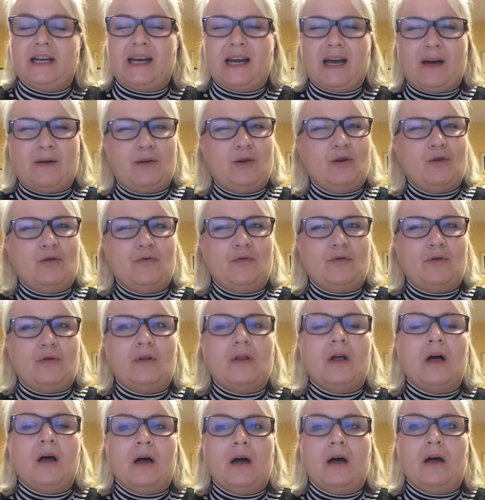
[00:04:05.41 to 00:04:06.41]
Now, you're
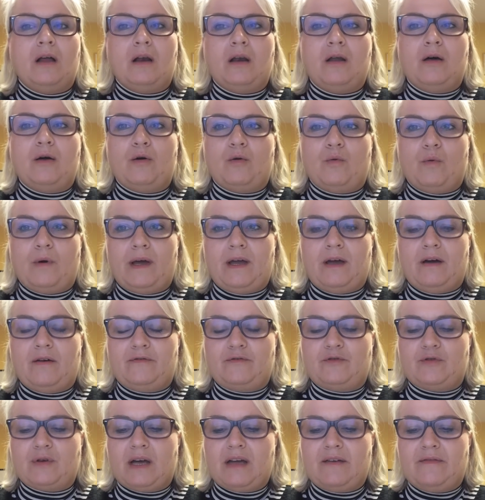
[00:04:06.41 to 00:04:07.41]
all a long way
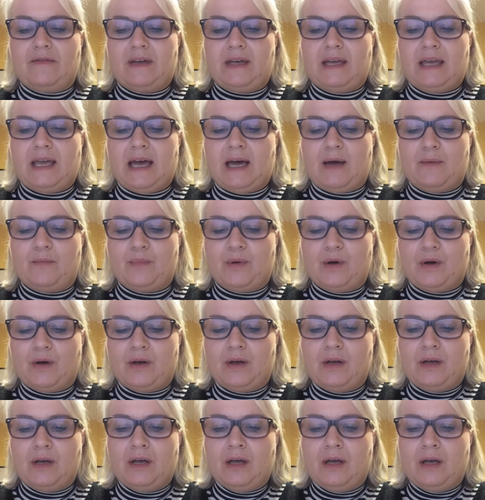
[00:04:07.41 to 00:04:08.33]
off driving yet, but